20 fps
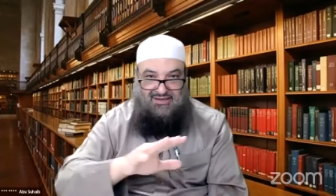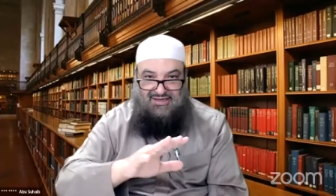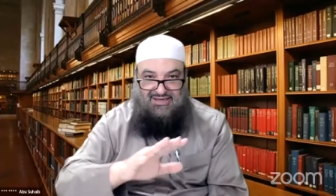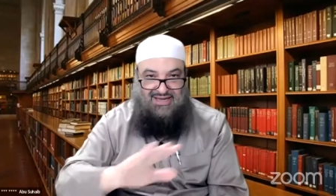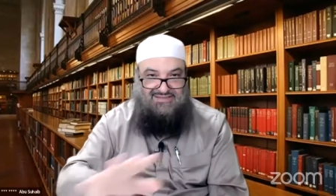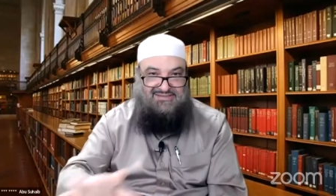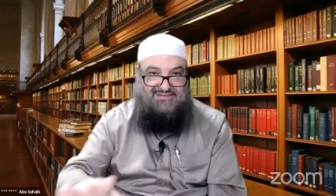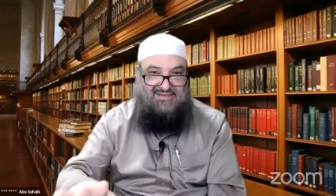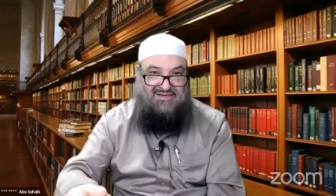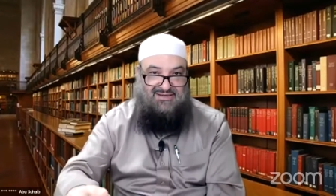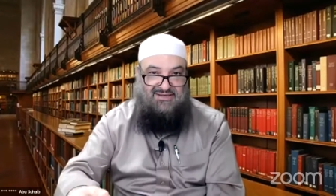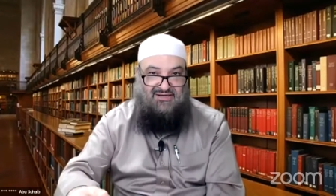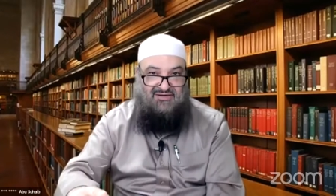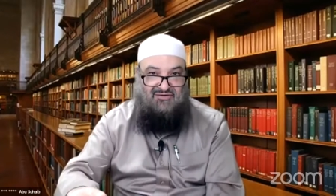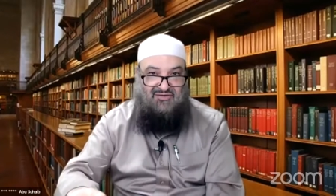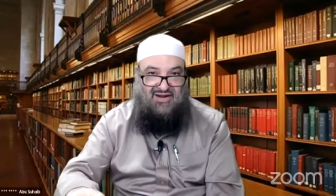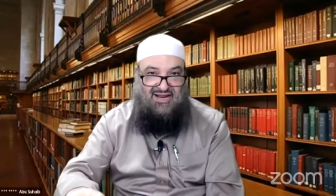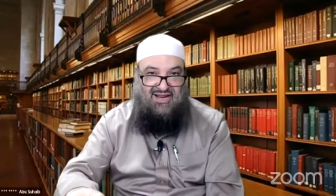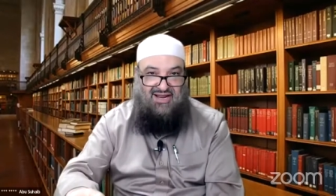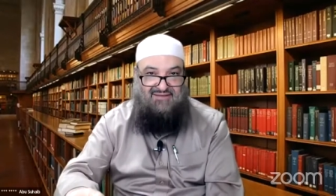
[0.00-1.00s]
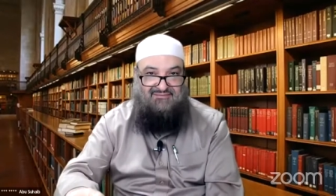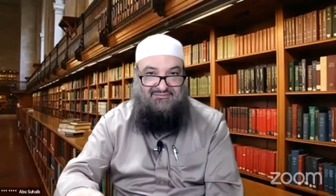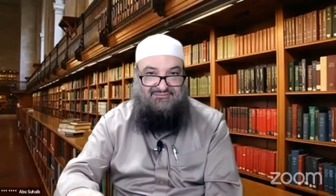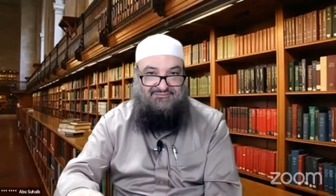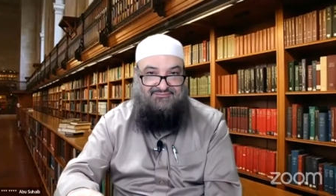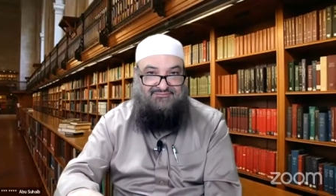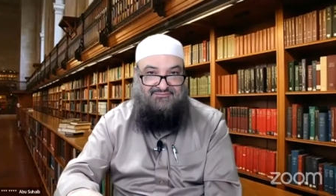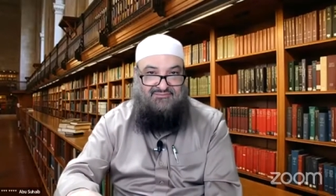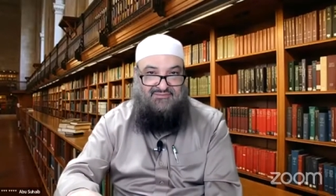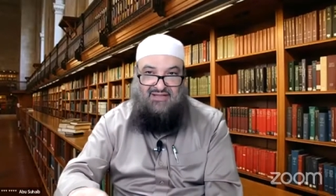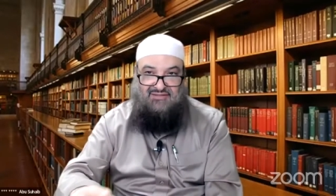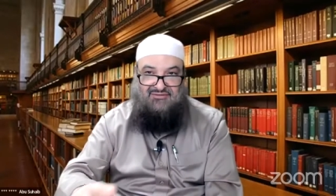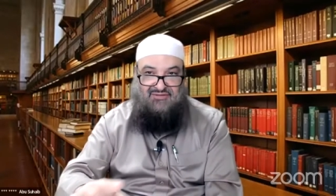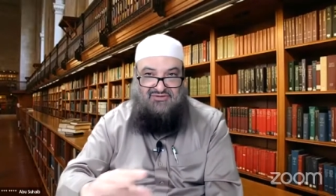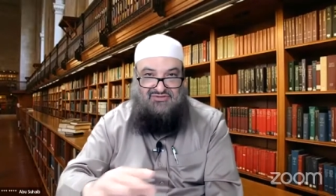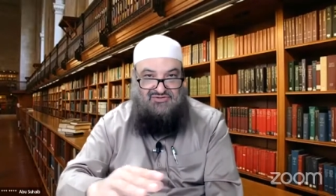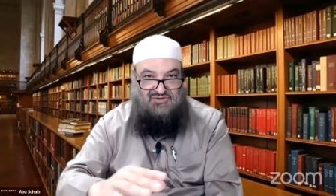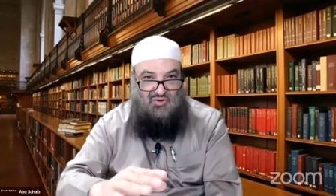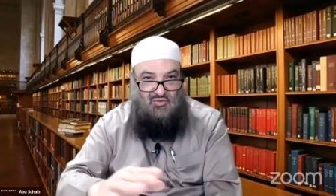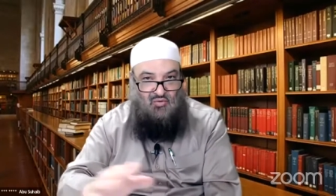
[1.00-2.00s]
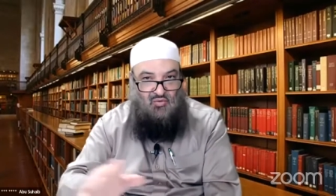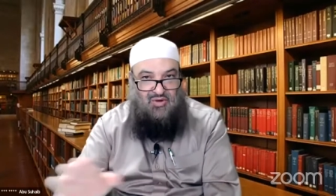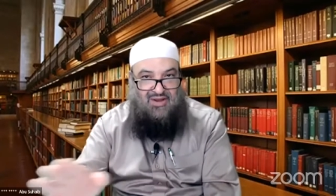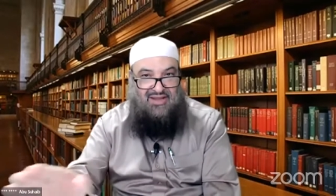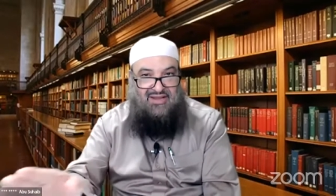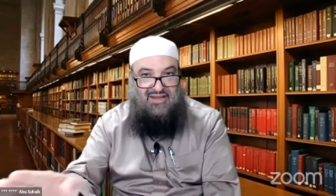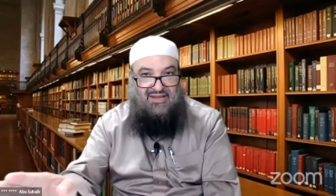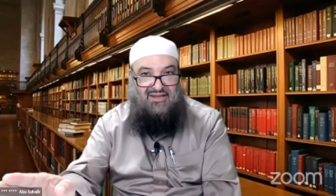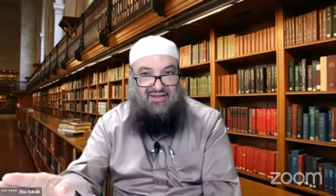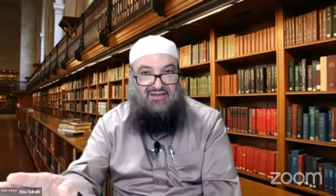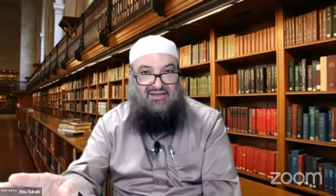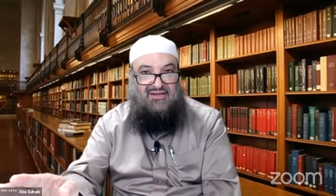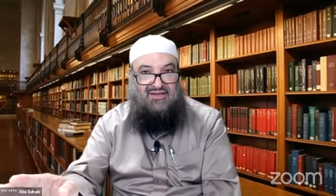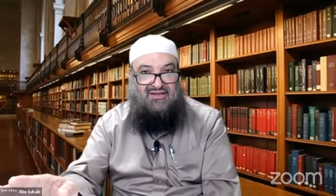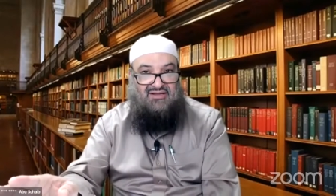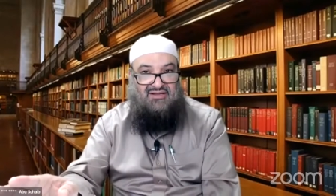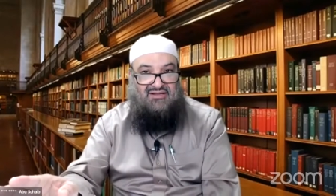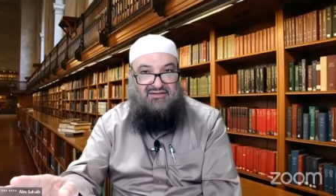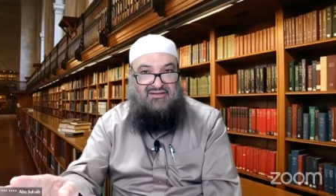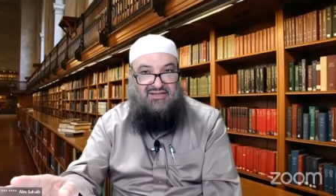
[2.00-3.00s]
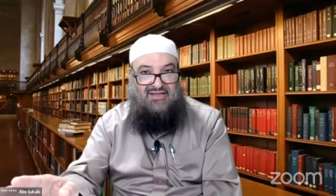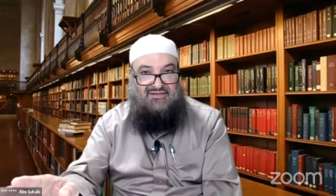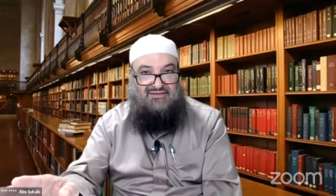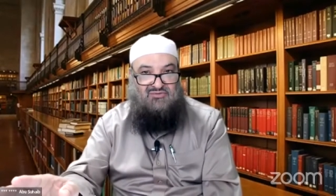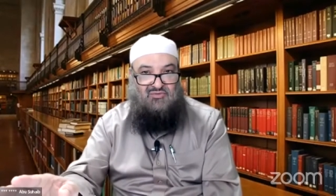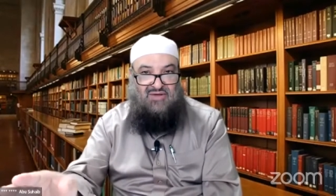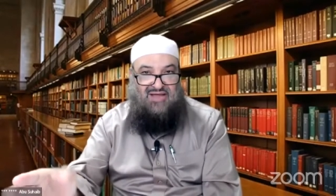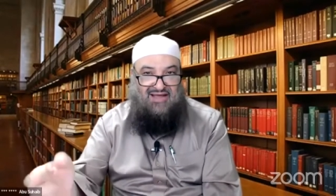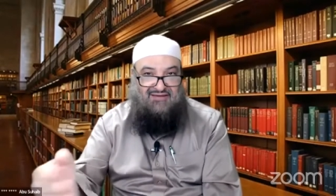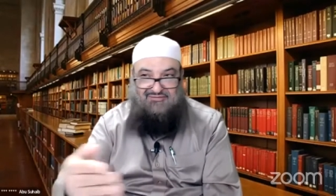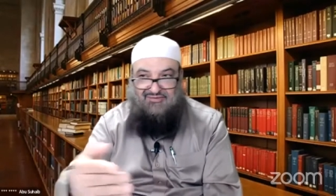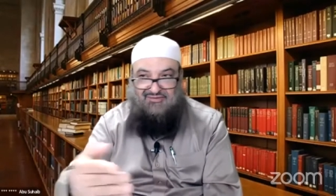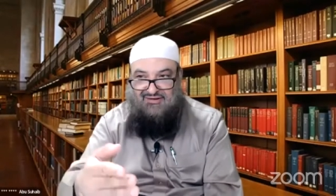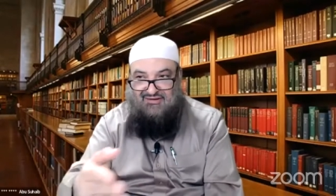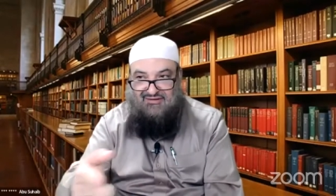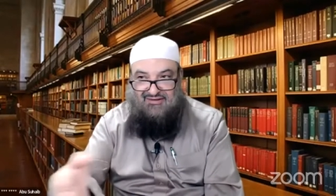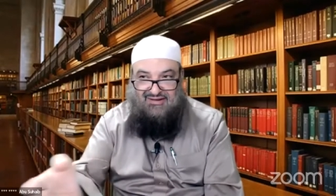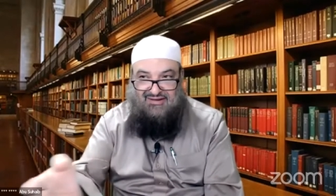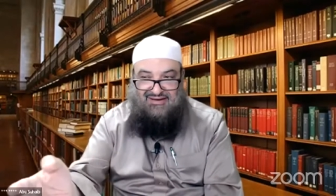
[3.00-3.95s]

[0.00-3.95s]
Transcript: he has done the crime and there is no way that we have a,